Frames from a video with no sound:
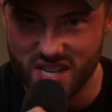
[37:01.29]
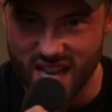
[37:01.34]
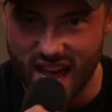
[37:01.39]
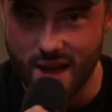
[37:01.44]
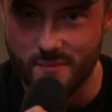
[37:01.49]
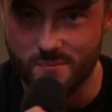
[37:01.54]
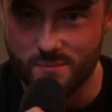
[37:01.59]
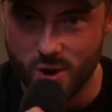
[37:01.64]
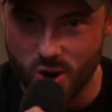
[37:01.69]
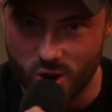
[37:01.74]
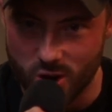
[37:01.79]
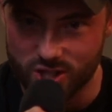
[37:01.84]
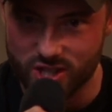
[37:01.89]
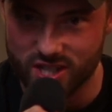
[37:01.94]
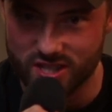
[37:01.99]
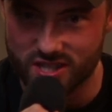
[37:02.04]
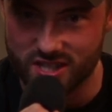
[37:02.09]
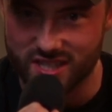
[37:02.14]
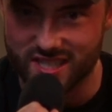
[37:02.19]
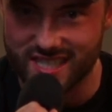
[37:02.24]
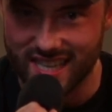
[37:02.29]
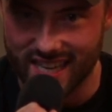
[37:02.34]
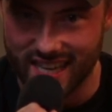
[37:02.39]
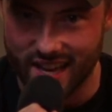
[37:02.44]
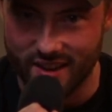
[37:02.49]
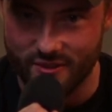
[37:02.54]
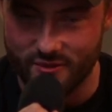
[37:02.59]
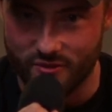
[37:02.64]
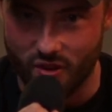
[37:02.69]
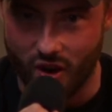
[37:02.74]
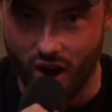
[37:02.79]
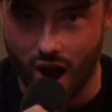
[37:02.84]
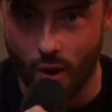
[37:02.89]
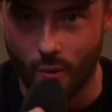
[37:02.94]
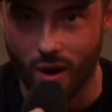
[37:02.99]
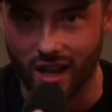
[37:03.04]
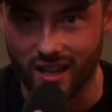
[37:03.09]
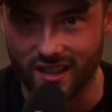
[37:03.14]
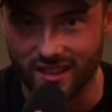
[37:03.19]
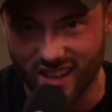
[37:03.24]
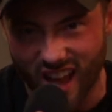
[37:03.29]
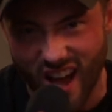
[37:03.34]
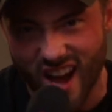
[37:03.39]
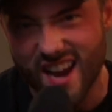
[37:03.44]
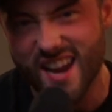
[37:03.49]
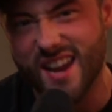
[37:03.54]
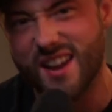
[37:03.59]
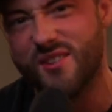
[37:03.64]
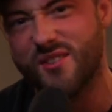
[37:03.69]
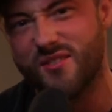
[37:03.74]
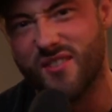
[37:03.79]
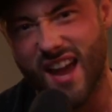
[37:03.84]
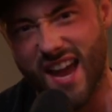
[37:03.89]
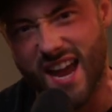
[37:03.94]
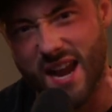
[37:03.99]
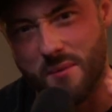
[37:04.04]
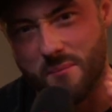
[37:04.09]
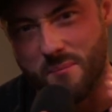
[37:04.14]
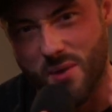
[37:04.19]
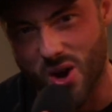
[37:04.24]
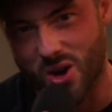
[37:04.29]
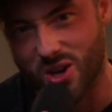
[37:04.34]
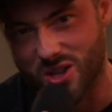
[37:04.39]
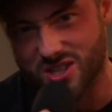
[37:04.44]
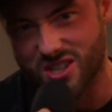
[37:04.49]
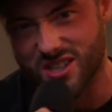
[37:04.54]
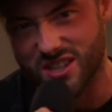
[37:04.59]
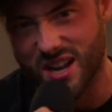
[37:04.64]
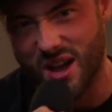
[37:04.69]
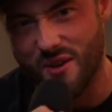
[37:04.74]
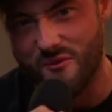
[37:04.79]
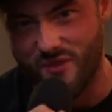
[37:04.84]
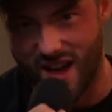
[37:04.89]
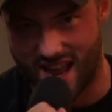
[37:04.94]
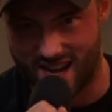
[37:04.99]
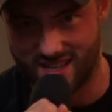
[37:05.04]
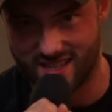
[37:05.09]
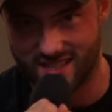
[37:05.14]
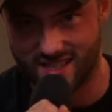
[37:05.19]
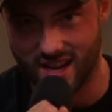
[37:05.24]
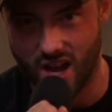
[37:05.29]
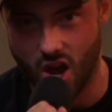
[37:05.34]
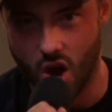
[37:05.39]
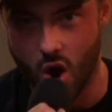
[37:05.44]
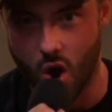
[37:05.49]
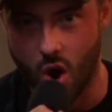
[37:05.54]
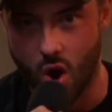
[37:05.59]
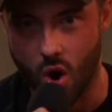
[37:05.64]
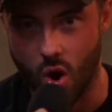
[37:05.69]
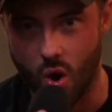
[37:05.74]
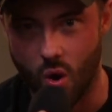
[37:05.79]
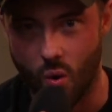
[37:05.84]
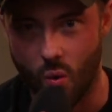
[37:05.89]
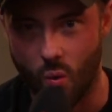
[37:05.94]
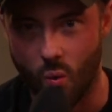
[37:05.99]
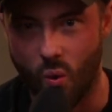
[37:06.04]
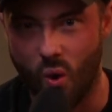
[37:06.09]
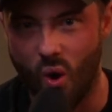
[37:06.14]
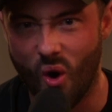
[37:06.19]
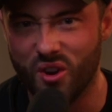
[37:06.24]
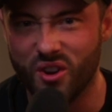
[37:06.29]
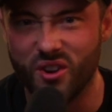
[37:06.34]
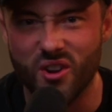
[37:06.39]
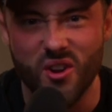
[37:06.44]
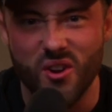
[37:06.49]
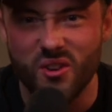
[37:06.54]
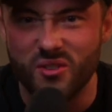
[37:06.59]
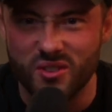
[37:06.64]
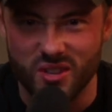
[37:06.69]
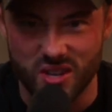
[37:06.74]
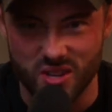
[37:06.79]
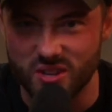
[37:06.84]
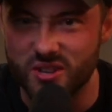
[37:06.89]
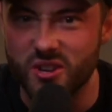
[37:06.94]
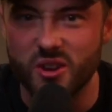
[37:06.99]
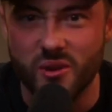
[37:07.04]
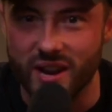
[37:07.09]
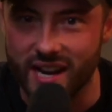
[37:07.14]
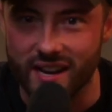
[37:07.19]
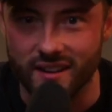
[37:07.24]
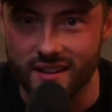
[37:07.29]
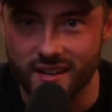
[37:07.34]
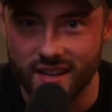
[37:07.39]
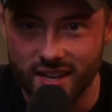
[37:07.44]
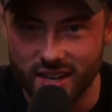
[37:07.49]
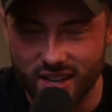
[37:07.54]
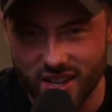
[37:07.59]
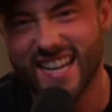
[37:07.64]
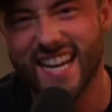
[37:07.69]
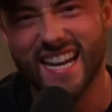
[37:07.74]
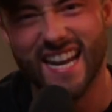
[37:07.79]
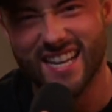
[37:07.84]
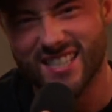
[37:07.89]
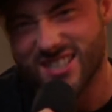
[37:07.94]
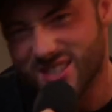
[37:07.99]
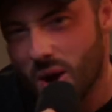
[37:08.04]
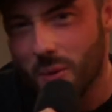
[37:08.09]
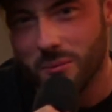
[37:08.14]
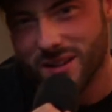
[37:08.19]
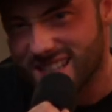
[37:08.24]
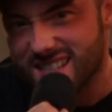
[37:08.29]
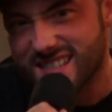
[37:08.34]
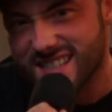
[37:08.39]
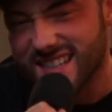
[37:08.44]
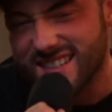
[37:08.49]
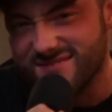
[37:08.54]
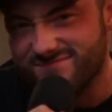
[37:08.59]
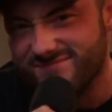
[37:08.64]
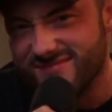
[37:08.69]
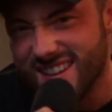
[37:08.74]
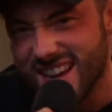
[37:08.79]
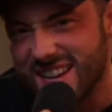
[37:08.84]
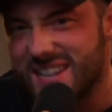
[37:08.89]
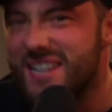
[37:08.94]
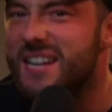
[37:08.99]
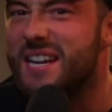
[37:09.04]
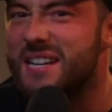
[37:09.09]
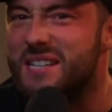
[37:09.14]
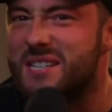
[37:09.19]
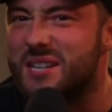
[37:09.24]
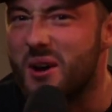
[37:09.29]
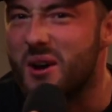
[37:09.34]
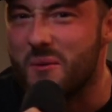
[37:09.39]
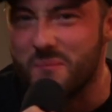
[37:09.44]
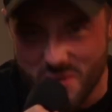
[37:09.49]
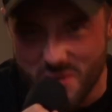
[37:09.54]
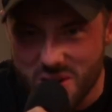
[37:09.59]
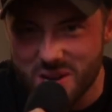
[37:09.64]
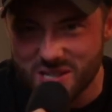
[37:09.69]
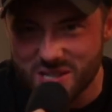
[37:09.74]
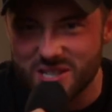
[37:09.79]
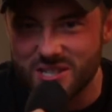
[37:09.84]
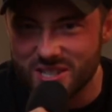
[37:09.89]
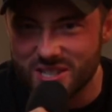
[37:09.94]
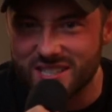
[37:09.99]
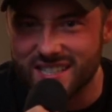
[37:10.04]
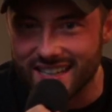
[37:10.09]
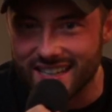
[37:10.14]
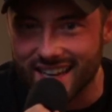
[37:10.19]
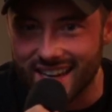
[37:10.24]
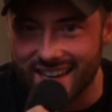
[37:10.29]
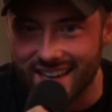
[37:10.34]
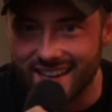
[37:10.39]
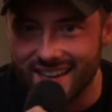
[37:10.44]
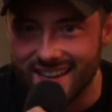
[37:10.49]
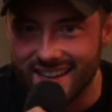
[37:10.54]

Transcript: yet purchased a ticket for our live in-person event, what on earth are you doing? You need to stop listening. You need to go purchase your ticket,